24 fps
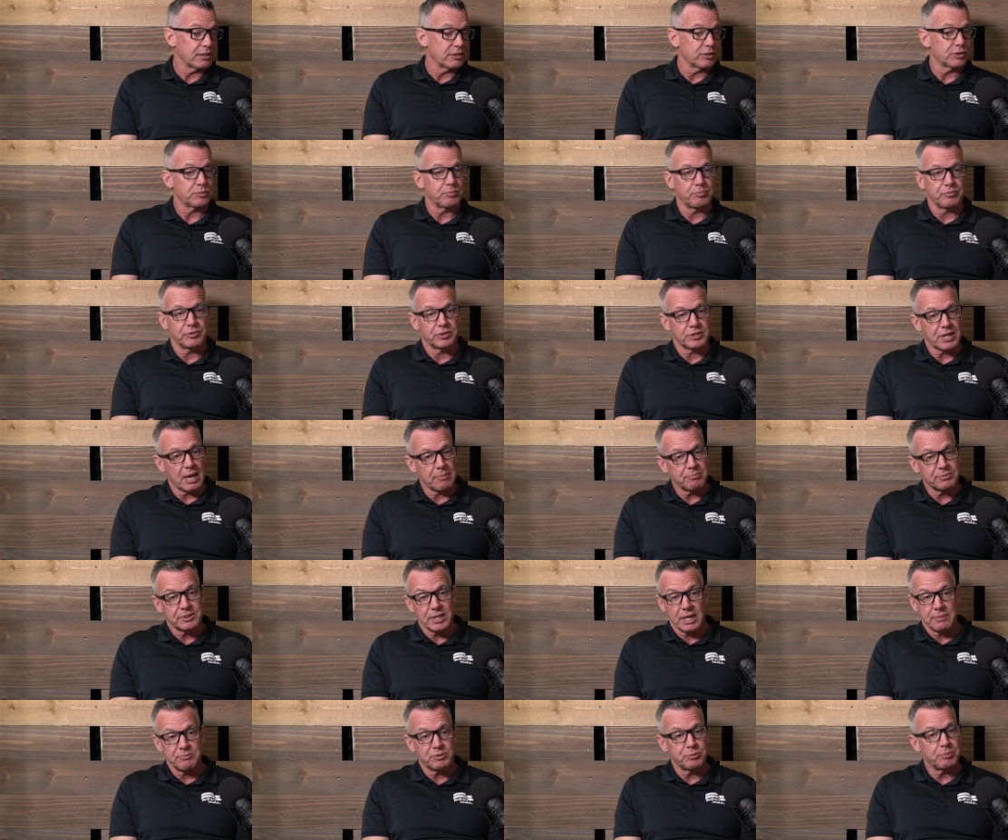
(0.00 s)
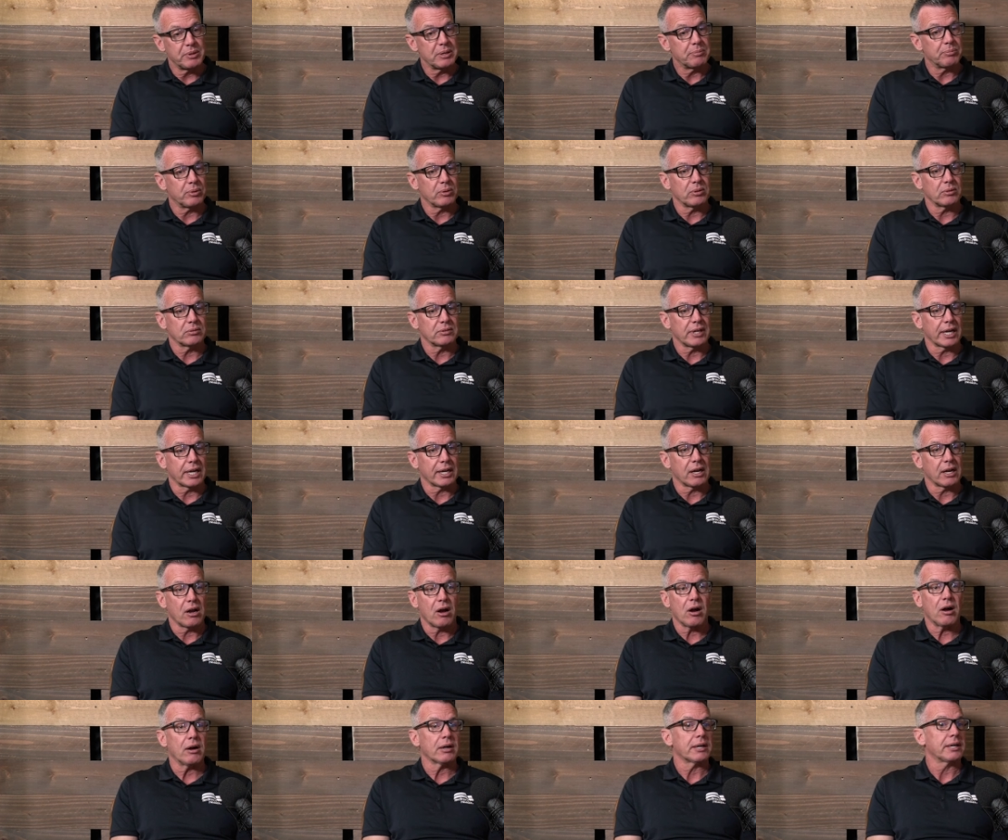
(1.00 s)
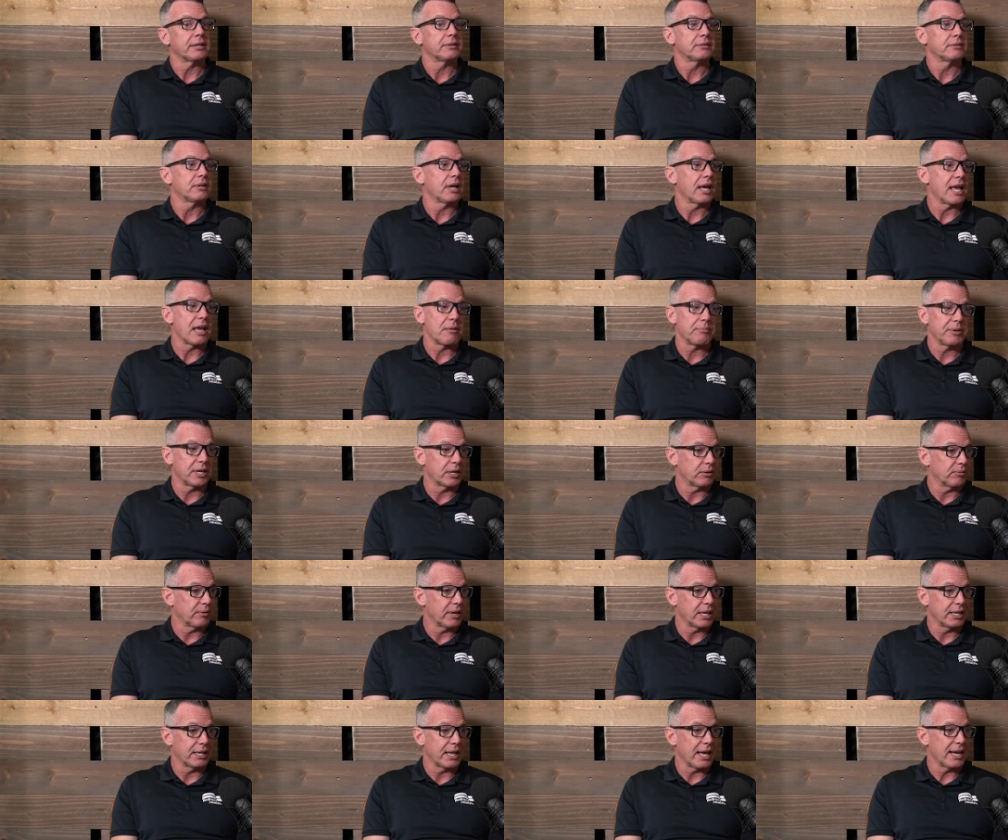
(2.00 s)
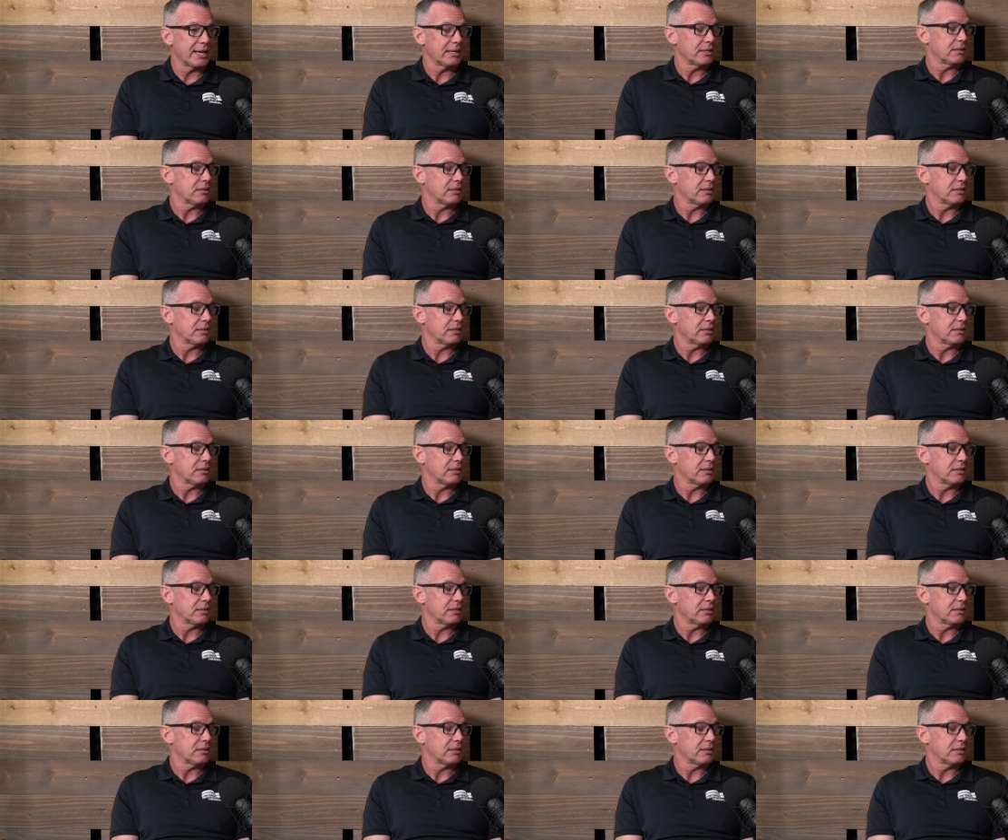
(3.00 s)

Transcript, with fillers: There's sometimes people like honking at me at a red light.